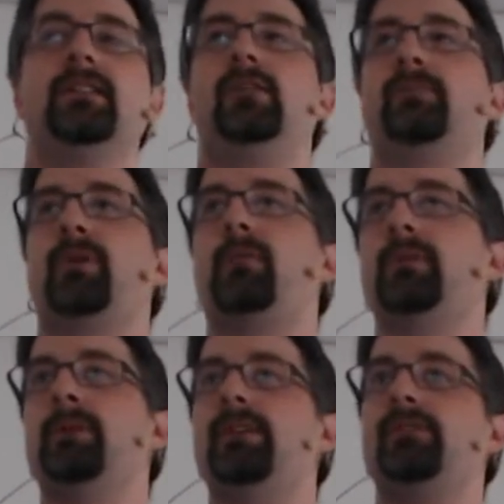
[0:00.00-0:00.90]
Now the
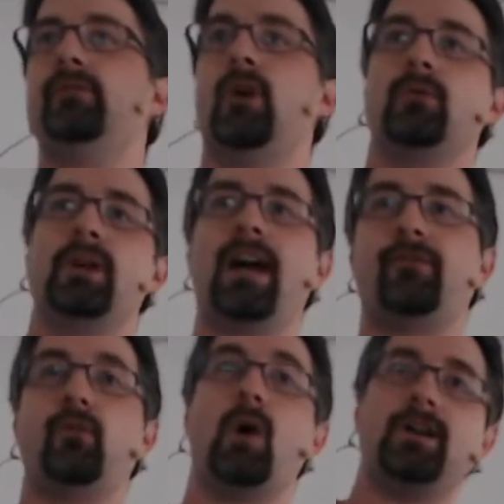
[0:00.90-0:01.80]
problem is you only
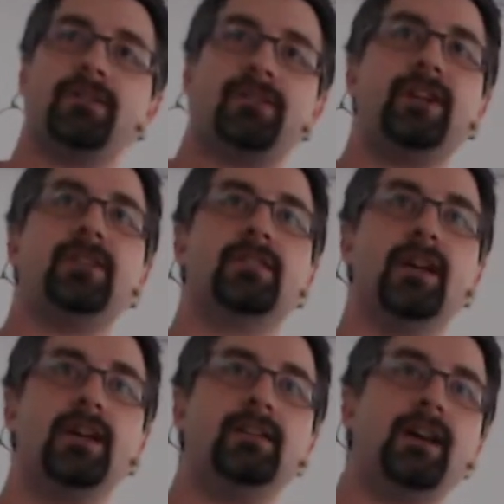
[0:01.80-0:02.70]
have one
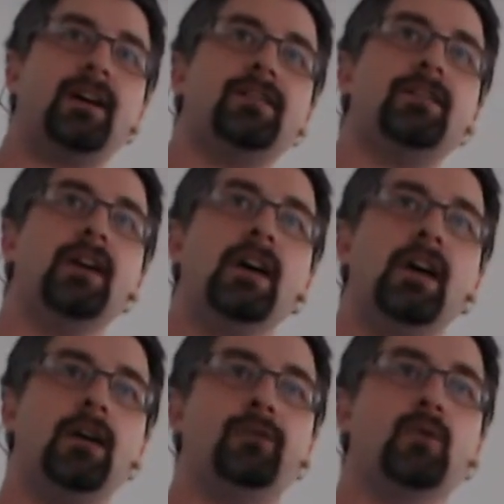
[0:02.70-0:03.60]
standard in, and
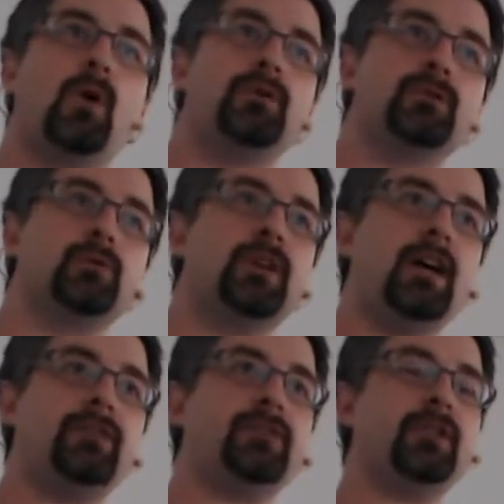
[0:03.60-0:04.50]
if you want to
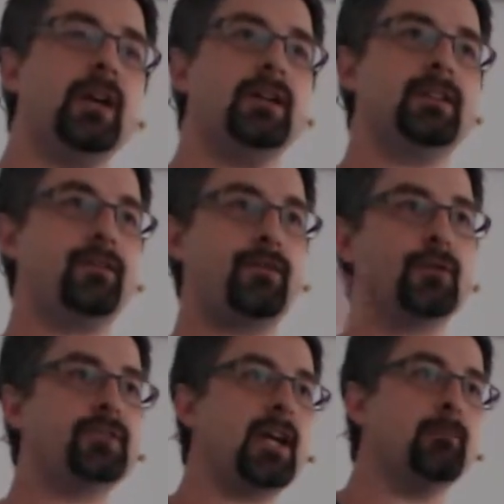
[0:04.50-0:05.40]
test
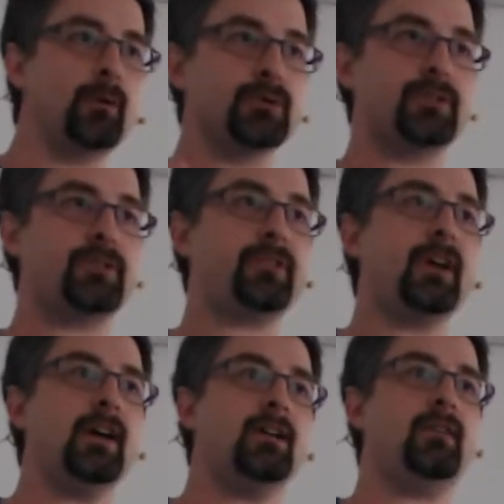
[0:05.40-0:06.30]
different inputs
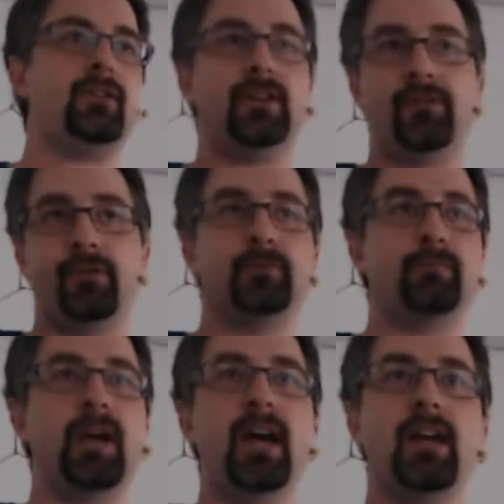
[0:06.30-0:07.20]
with
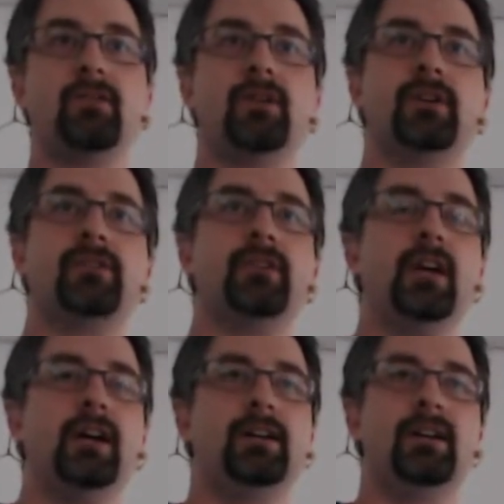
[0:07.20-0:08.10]
different behaviors,
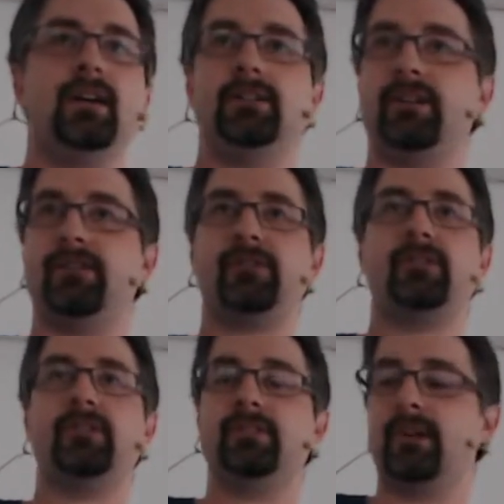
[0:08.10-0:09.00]

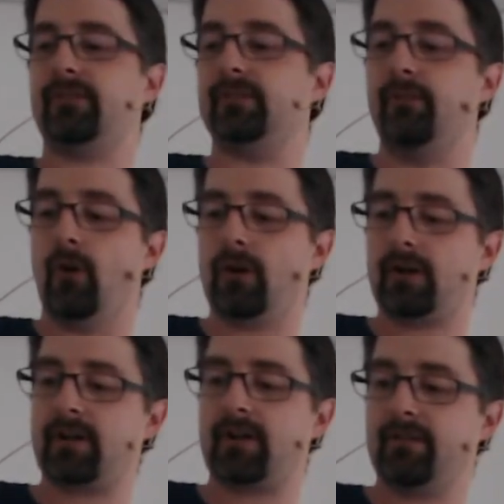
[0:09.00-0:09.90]
this doesn't
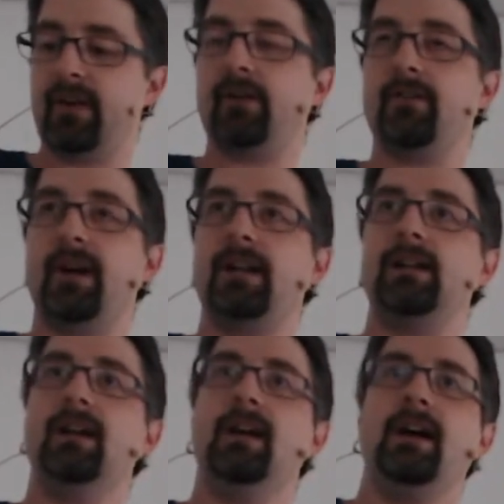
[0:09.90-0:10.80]
work very
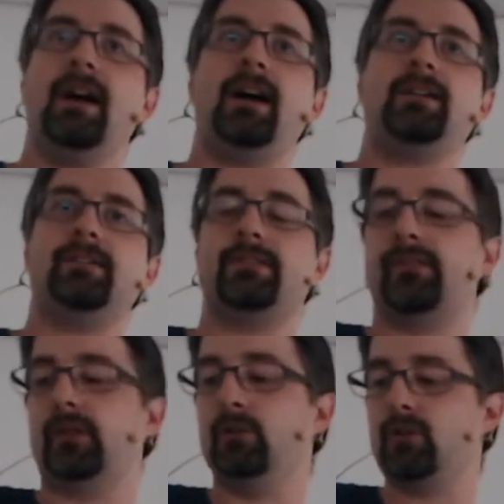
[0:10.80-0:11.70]
well, and
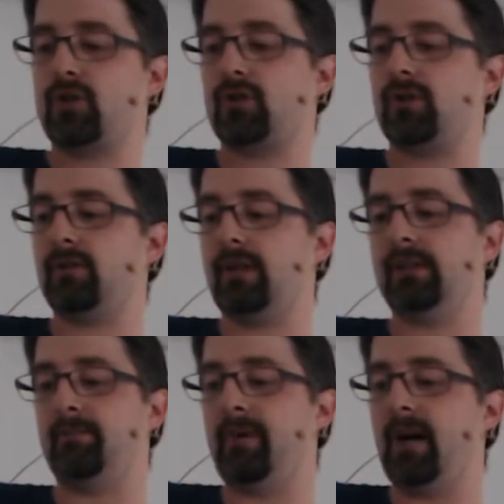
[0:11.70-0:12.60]
the solution
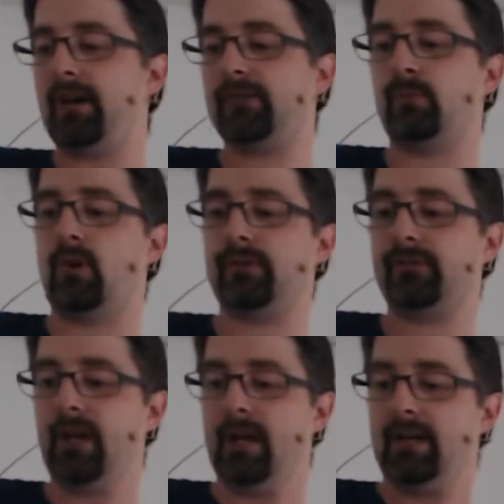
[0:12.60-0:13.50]
in the past
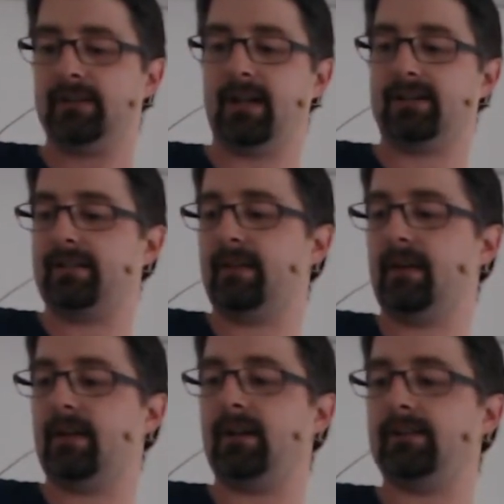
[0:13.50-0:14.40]
was that
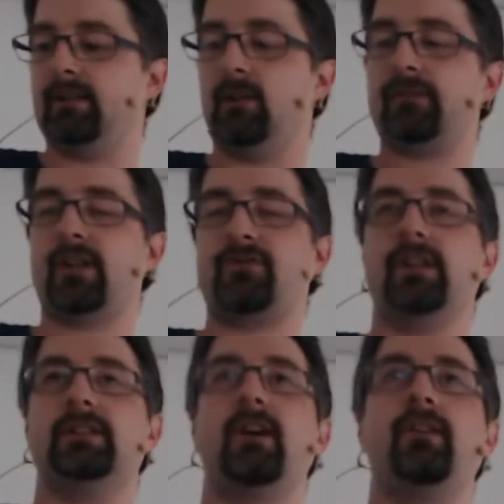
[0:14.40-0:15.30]
the Logstash
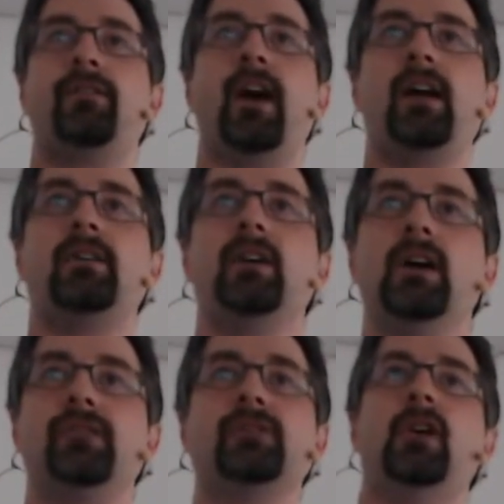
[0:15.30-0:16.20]
filter verifier
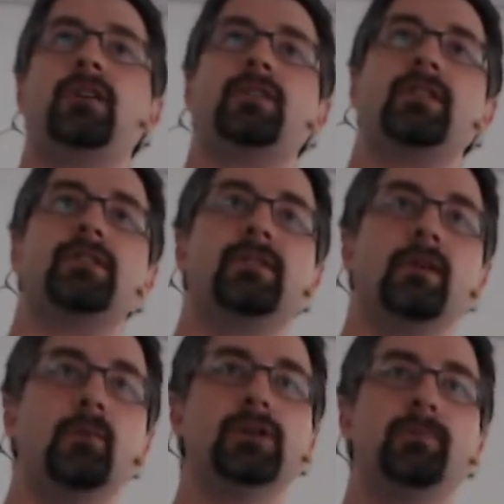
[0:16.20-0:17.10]
started
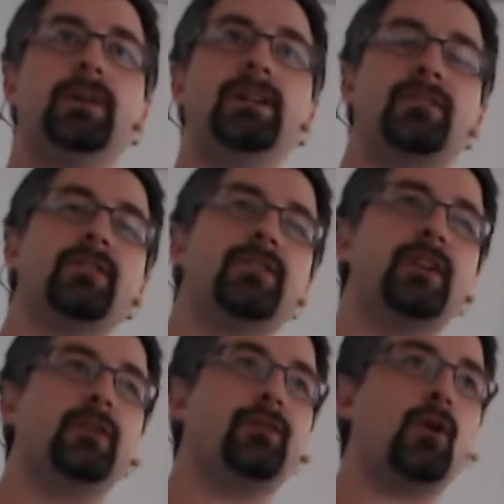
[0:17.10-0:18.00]
multiple
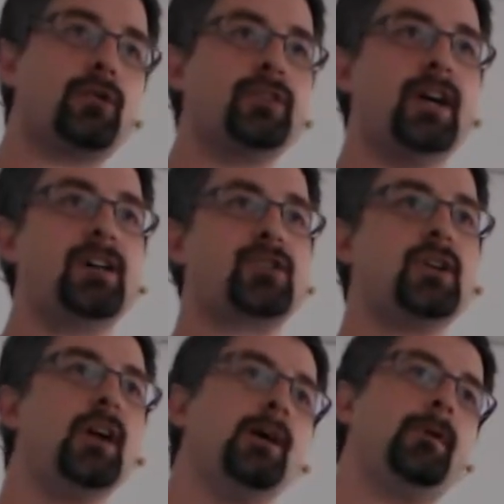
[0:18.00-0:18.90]
instances of Logstash,
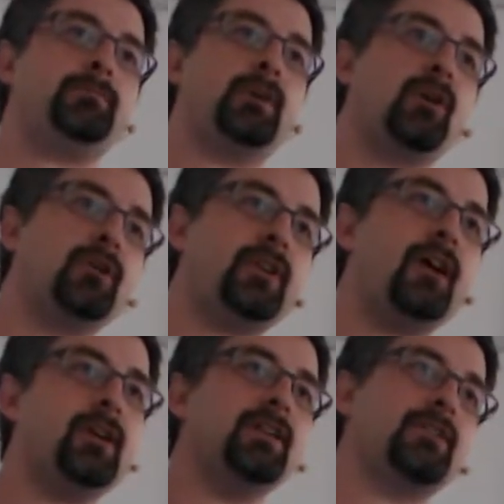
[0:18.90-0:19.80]
but because
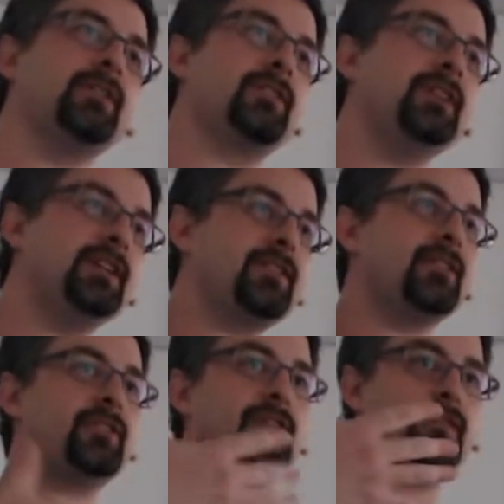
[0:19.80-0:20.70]
every instance needs
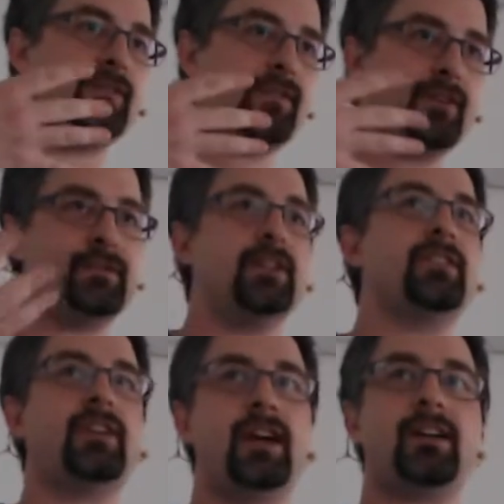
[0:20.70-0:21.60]
this
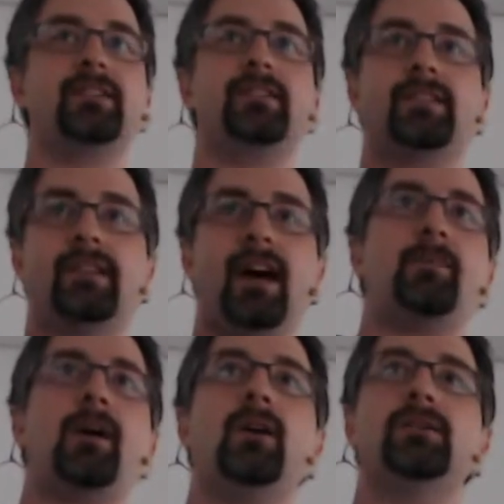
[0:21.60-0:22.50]
15-second
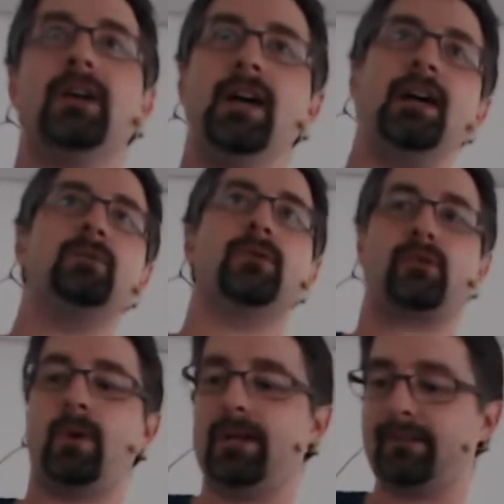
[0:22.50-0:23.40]
timeout, it
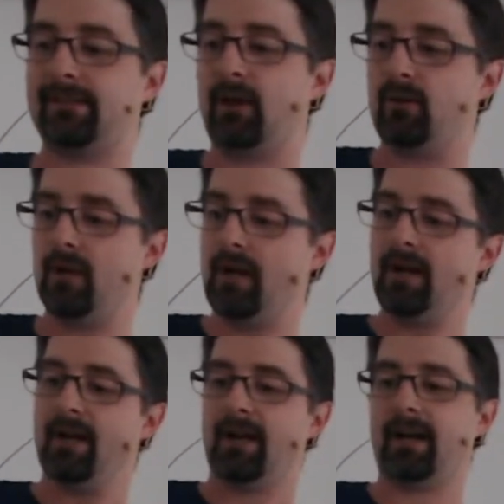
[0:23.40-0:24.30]
was quite slow,
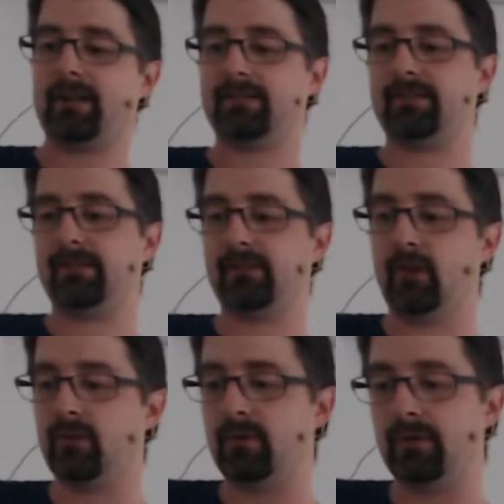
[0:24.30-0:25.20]
and
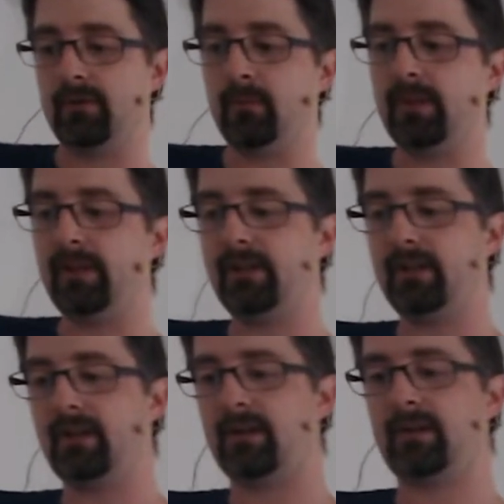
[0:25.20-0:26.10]
so we
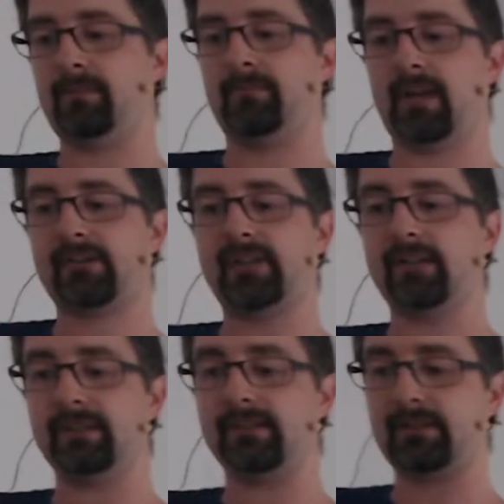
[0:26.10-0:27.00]

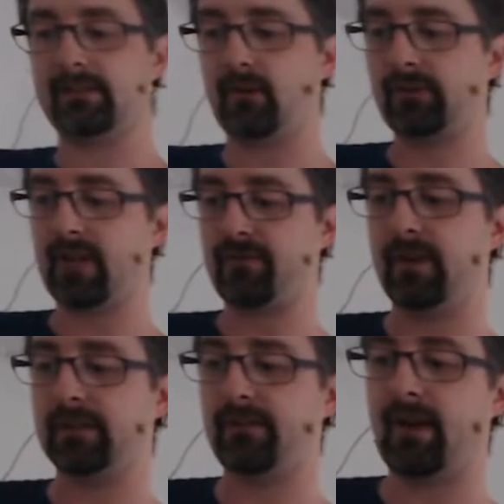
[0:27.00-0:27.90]
extended Logstash
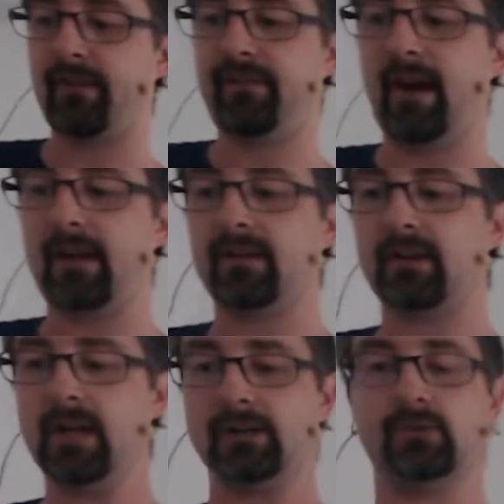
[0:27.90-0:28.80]
filter
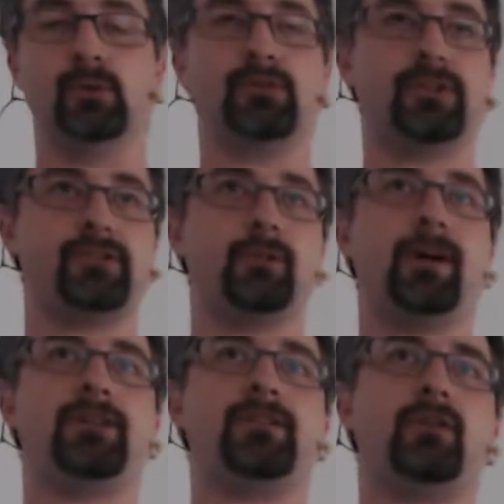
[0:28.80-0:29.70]
verifier to use these
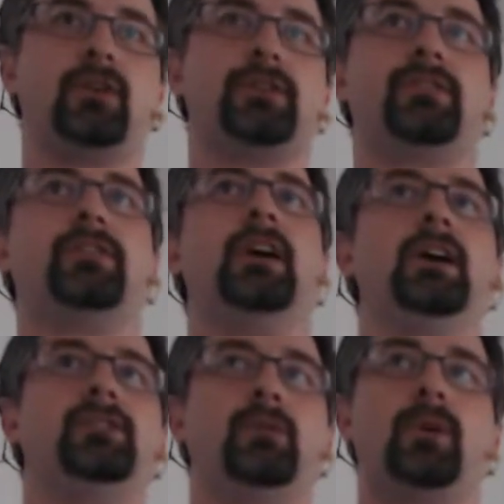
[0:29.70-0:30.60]
domain sockets,
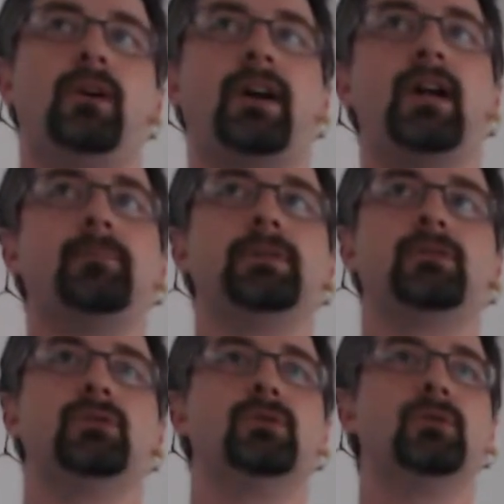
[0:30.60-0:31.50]
so we are able
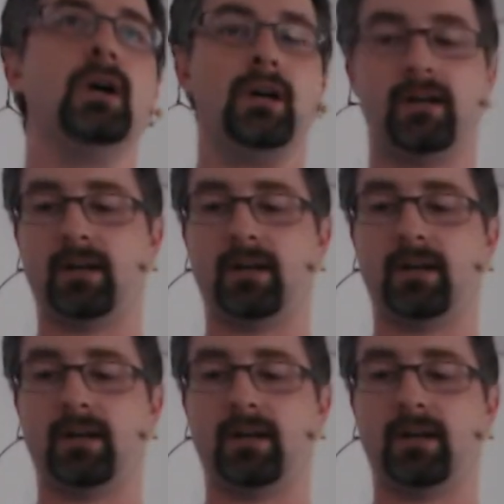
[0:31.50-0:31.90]
to